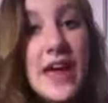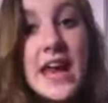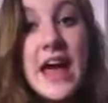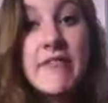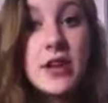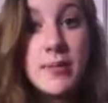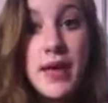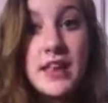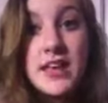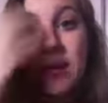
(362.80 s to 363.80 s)
can't have an
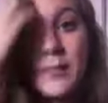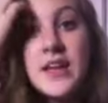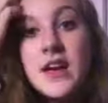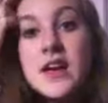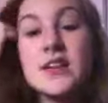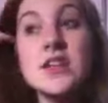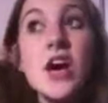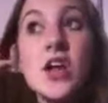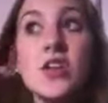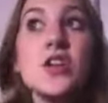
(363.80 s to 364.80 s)
opinion because
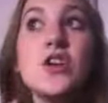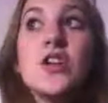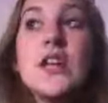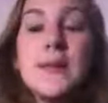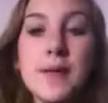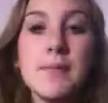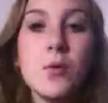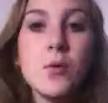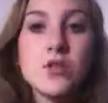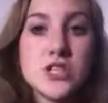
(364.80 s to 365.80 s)
literally
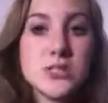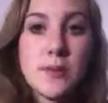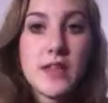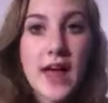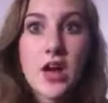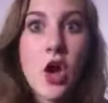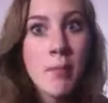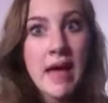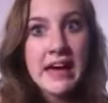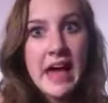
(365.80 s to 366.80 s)
people will just be like, oh
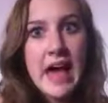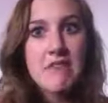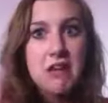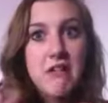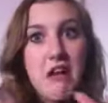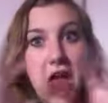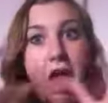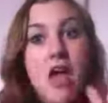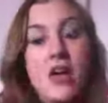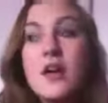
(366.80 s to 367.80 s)
my god!
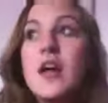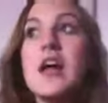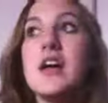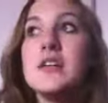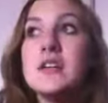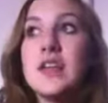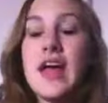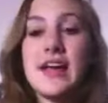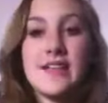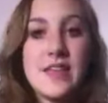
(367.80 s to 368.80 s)
And,
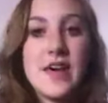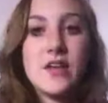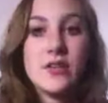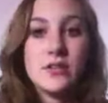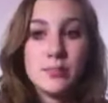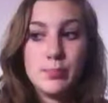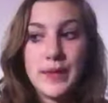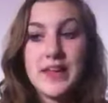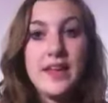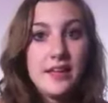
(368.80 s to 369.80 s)
like, they'll
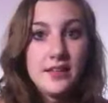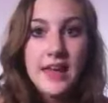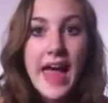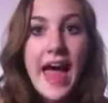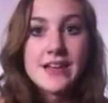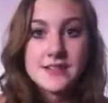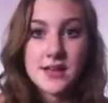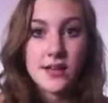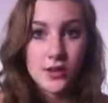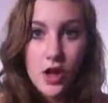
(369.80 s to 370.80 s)
be cats
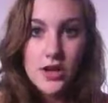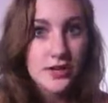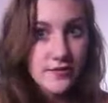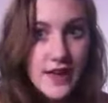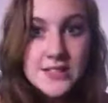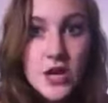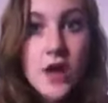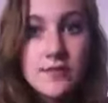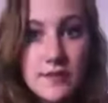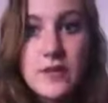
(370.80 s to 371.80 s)
and claw your face
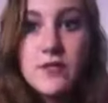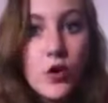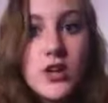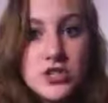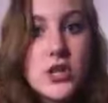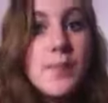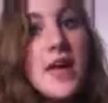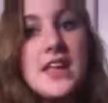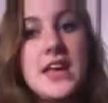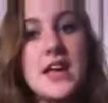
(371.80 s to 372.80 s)
off if you voice your
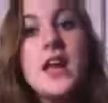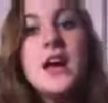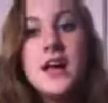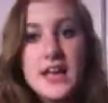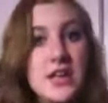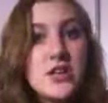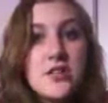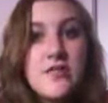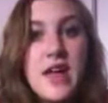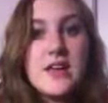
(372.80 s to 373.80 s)
opinion in
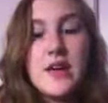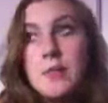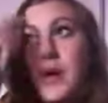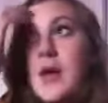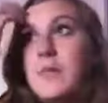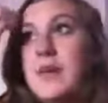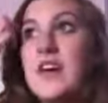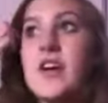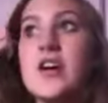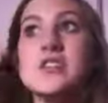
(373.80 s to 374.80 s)
your fandom.
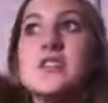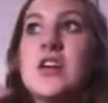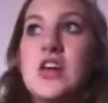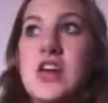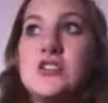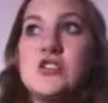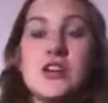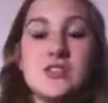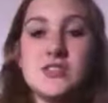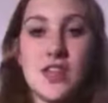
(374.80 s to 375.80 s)
Because it's
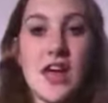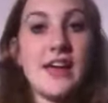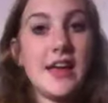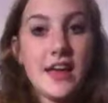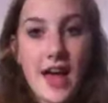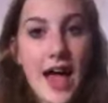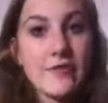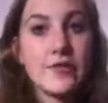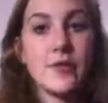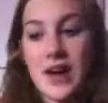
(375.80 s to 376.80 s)
just, like,
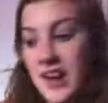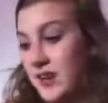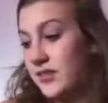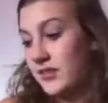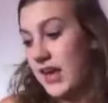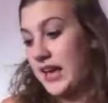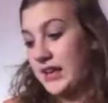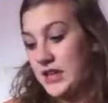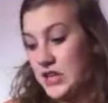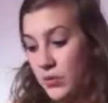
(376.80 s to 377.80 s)
everywhere. Like,
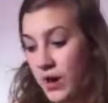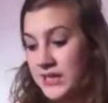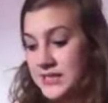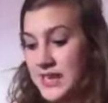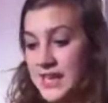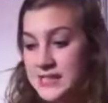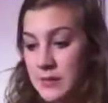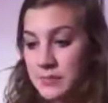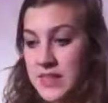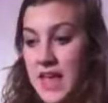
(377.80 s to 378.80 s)
you want to say
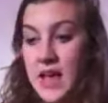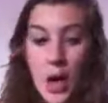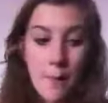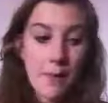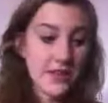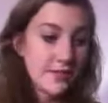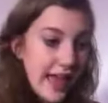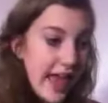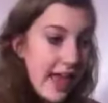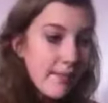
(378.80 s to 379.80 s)
something, but you
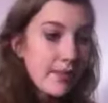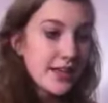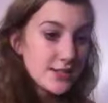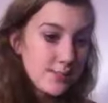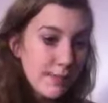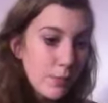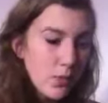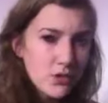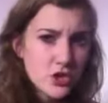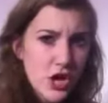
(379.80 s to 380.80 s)
can't because people
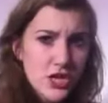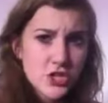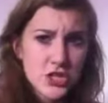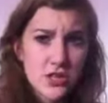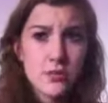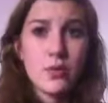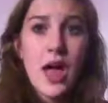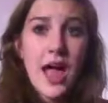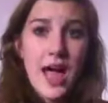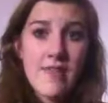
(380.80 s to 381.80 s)
will judge you
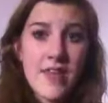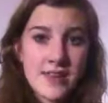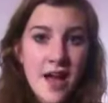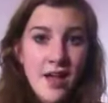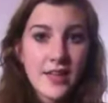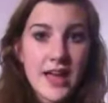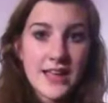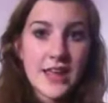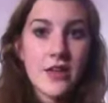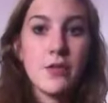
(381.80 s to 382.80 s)
and then not
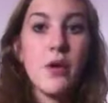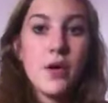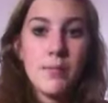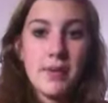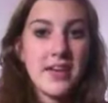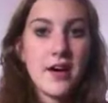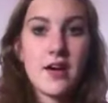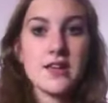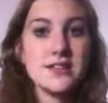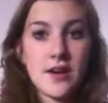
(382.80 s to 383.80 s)
like you
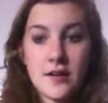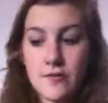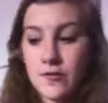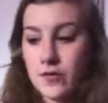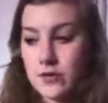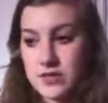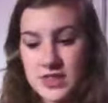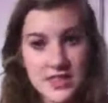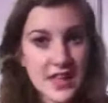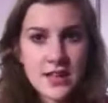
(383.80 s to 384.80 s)
because of
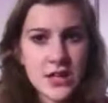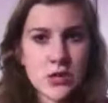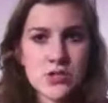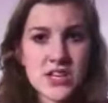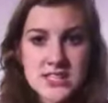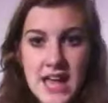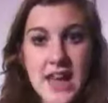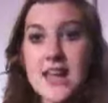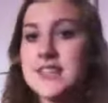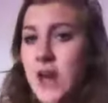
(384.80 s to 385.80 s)
the thing that you just
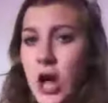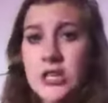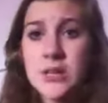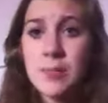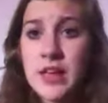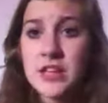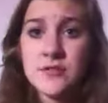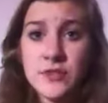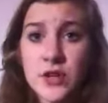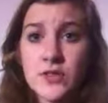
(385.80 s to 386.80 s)
said. It's called an
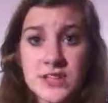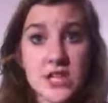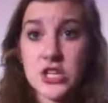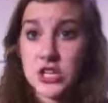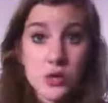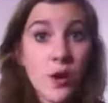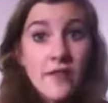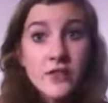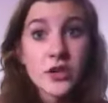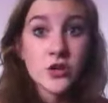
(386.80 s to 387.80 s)
opinion for a reason. You don't
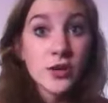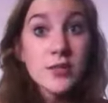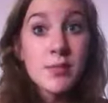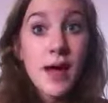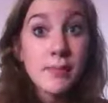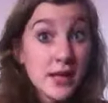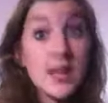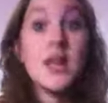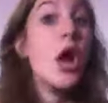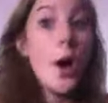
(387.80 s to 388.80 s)
have to agree with my
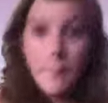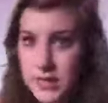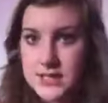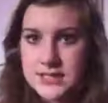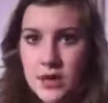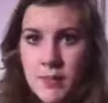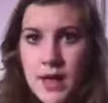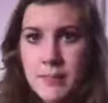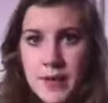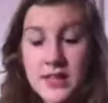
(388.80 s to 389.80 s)
opinion, but it's still my
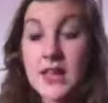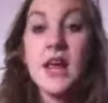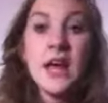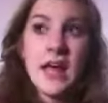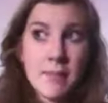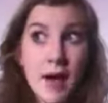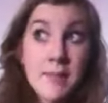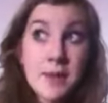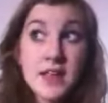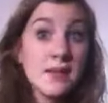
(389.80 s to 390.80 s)
opinion. And my
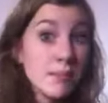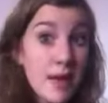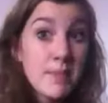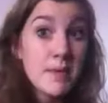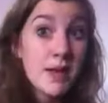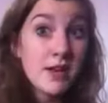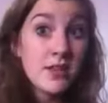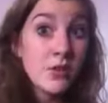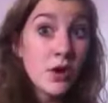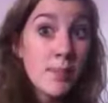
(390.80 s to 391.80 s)
opinion might be better
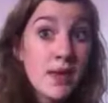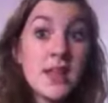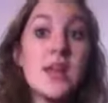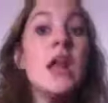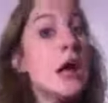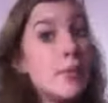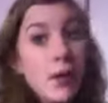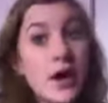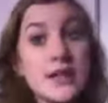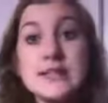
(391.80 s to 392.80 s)
than your opinion,
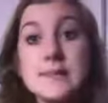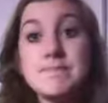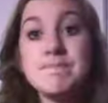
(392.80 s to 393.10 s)
but